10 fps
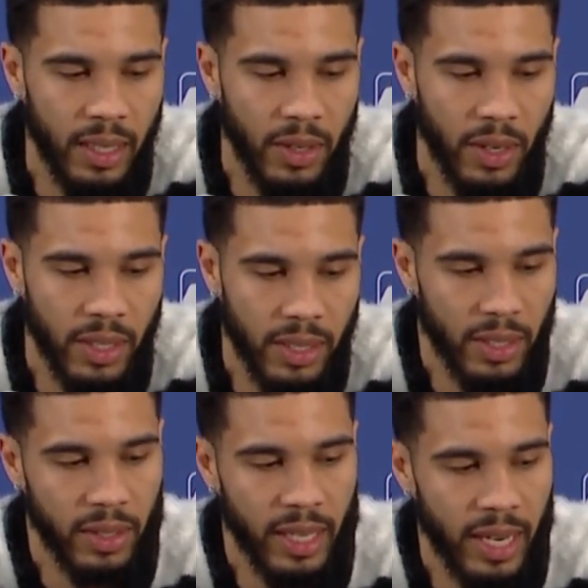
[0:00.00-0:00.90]
There are
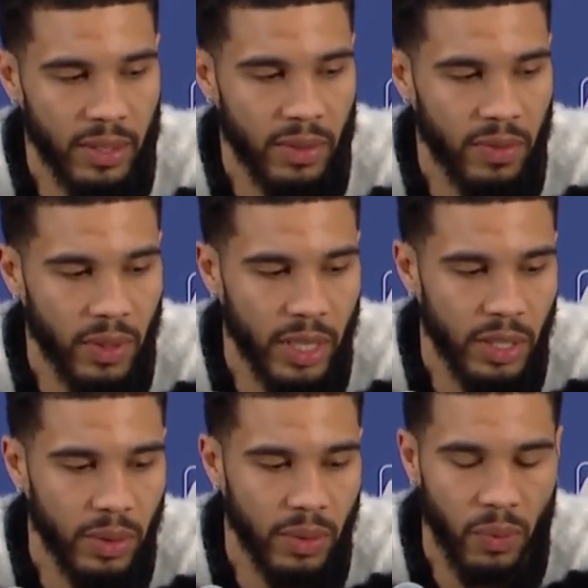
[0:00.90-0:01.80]
certain guys on the floor
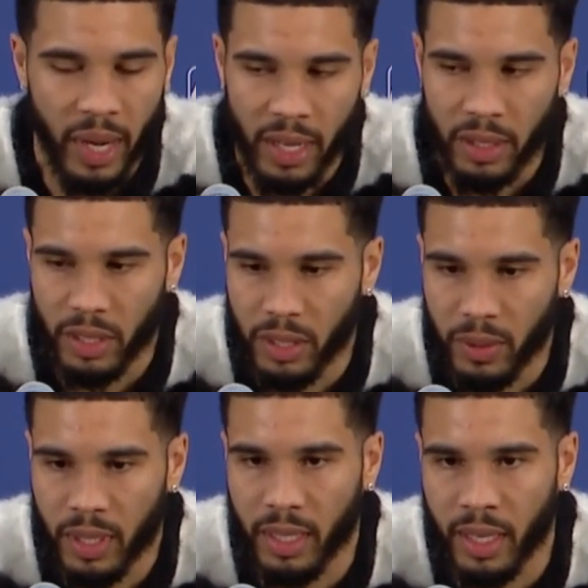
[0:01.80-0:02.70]
that you would rather
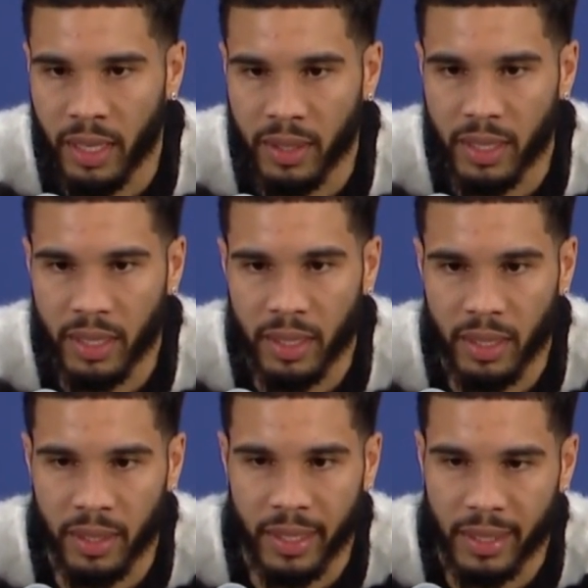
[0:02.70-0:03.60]
shoot than others.
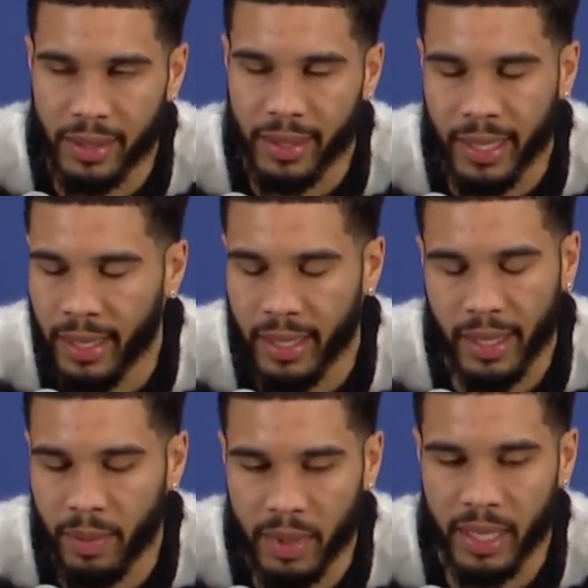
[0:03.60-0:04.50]
You know, that's any
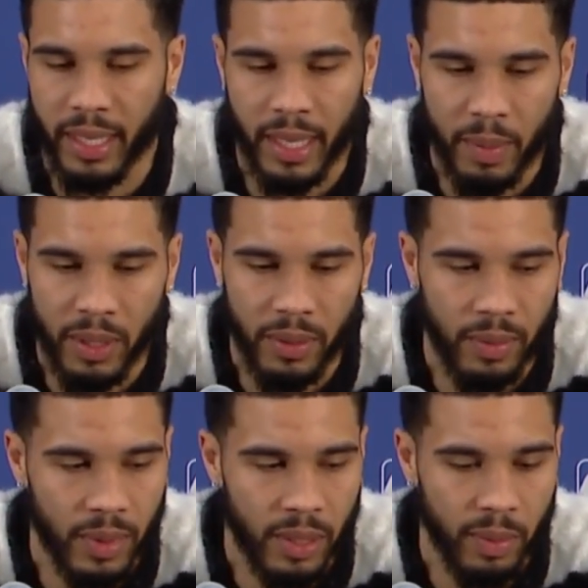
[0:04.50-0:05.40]
NBA game you're
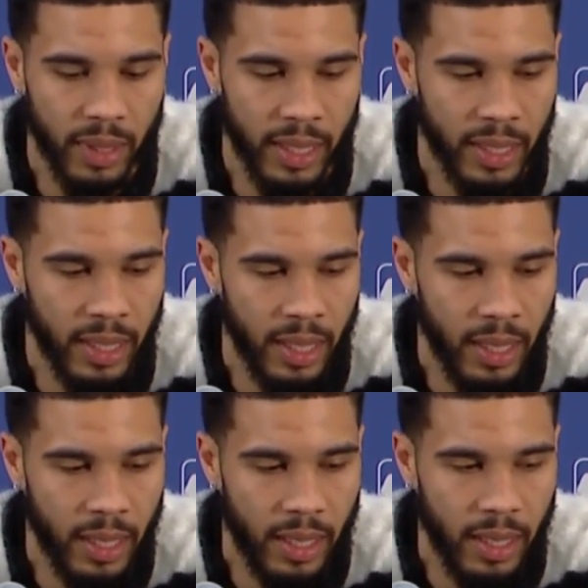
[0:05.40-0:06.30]
going to play.
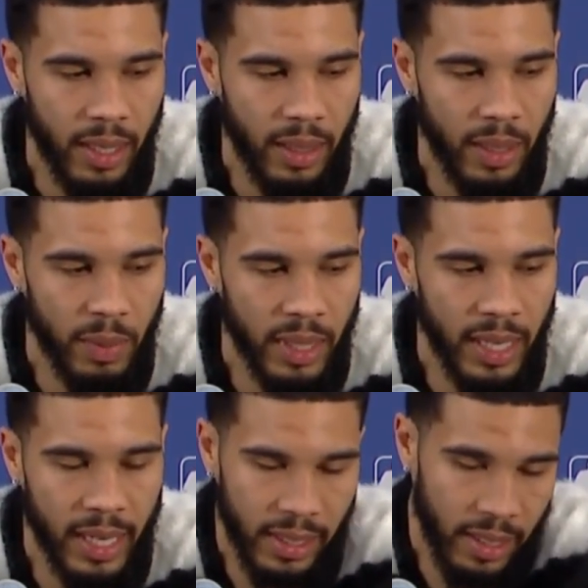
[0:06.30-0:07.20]
But
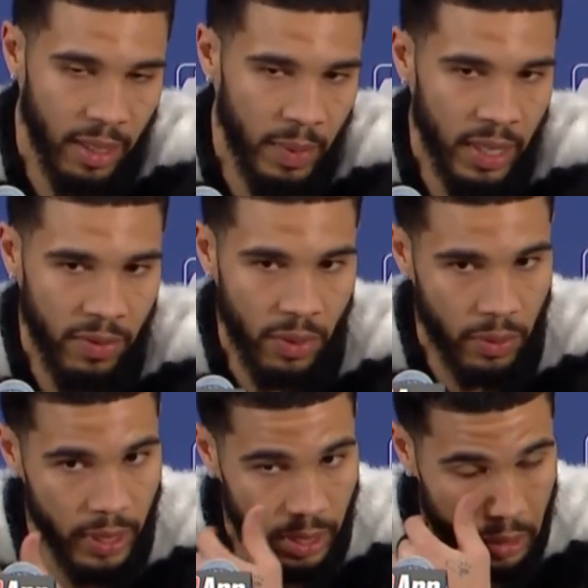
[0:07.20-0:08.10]
guys are in the NBA for
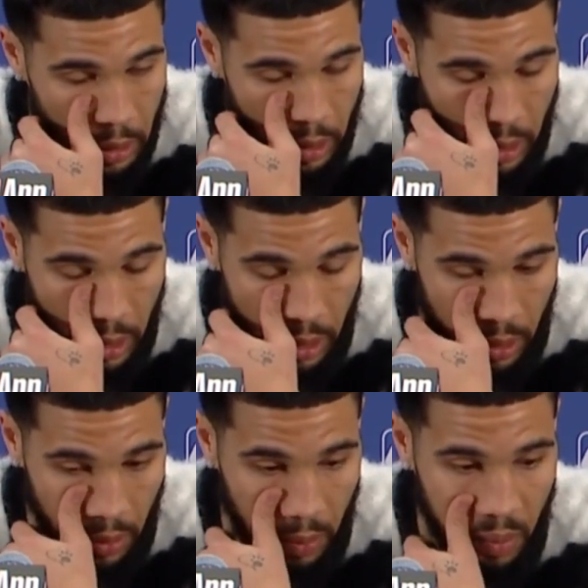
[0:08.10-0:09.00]
a reason.
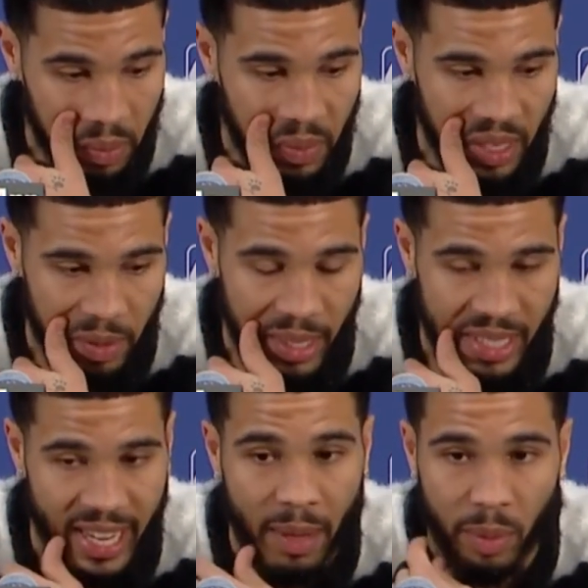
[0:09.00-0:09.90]

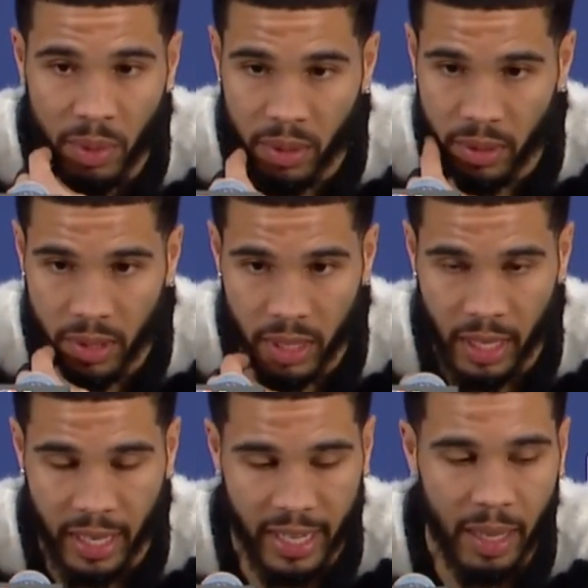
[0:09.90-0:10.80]
Everybody's capable. There's a
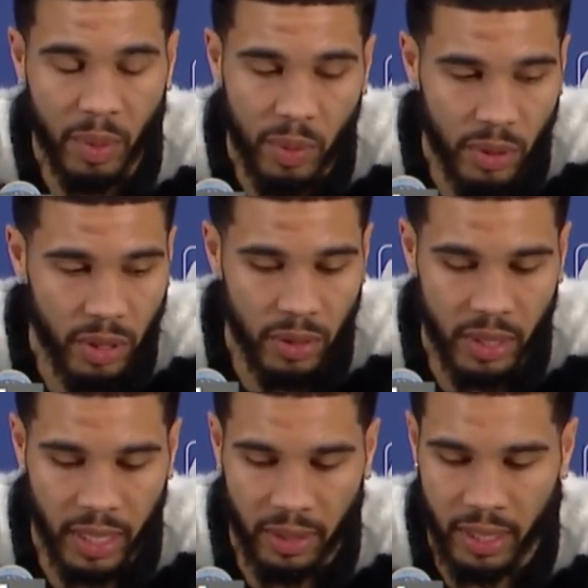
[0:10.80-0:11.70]
lot of capable
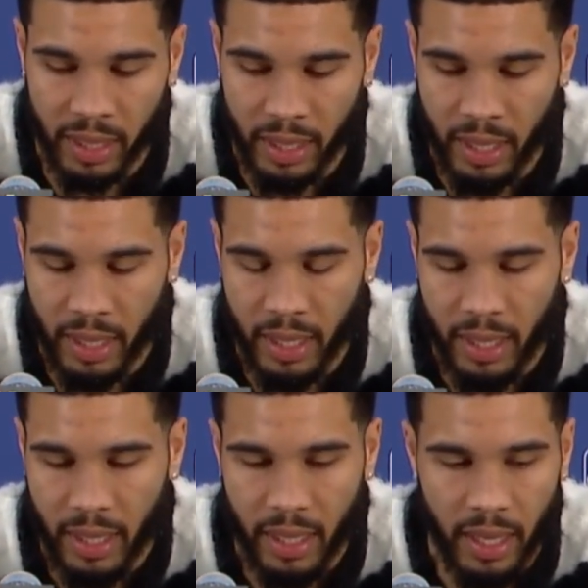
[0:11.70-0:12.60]
shooters out there.
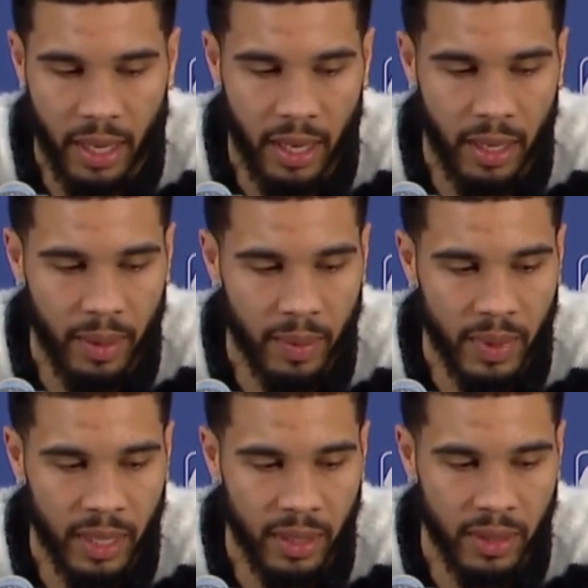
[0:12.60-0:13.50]

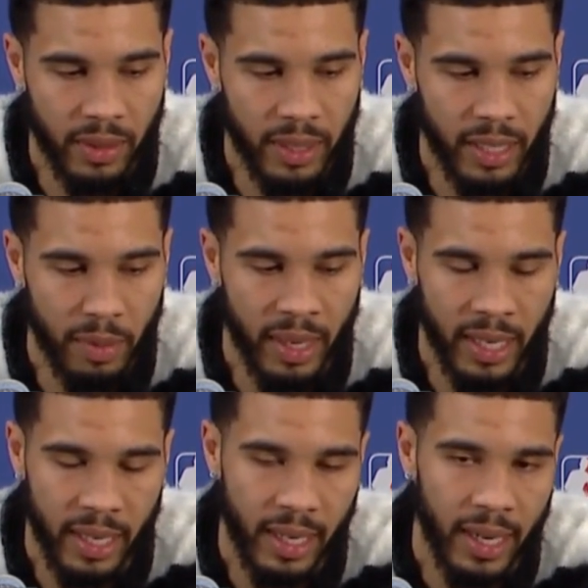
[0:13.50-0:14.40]
You know, anybody
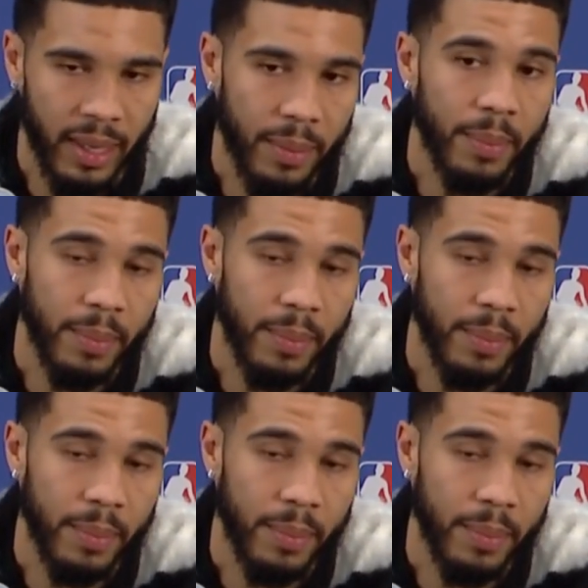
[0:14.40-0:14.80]
can get hot.